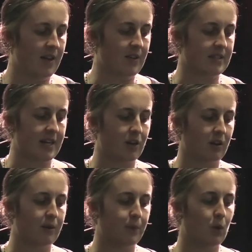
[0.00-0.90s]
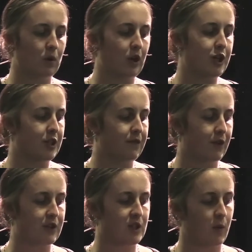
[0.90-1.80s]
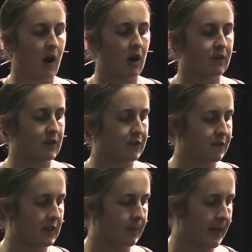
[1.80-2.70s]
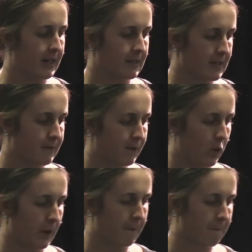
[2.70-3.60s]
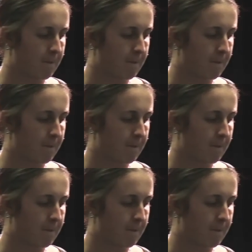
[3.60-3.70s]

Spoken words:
The secret Paul learned in verse 12 of Philippians 4